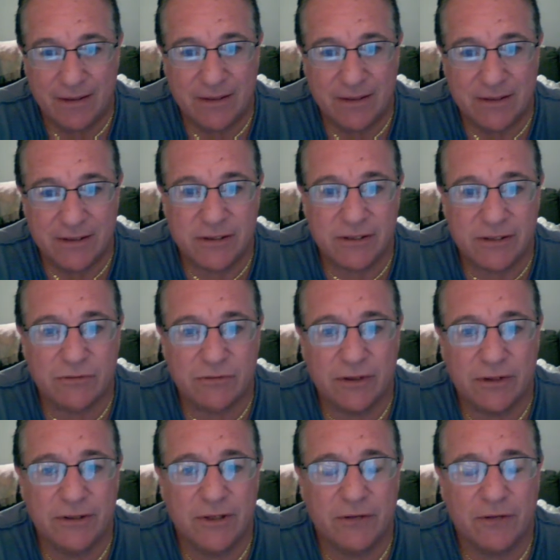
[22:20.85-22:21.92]
it's just
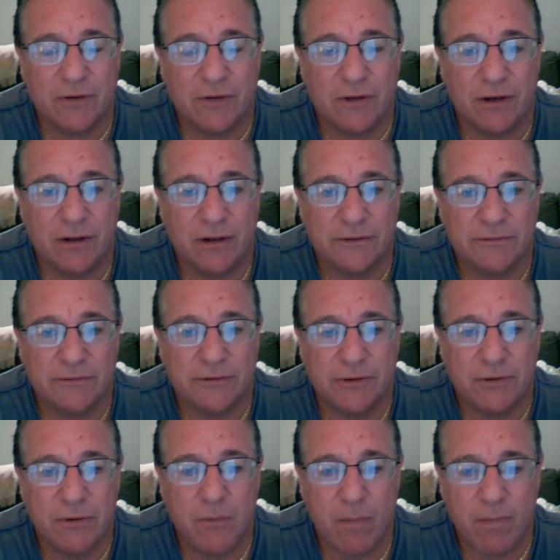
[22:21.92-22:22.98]
really difficult
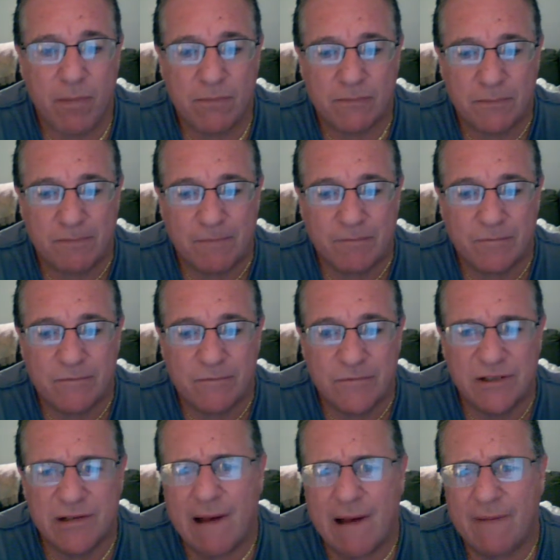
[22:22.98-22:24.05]
to
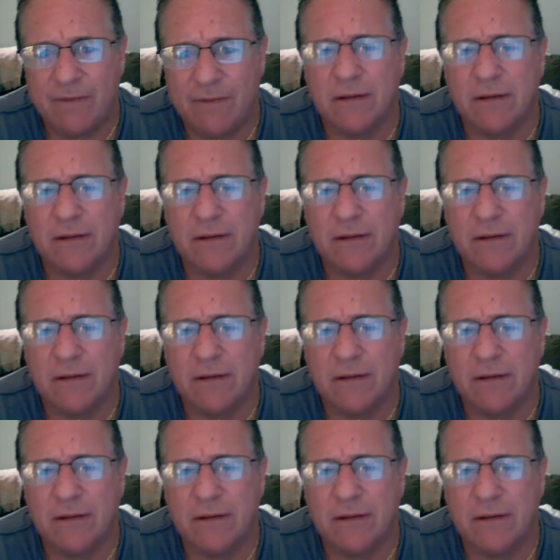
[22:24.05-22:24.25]
do that.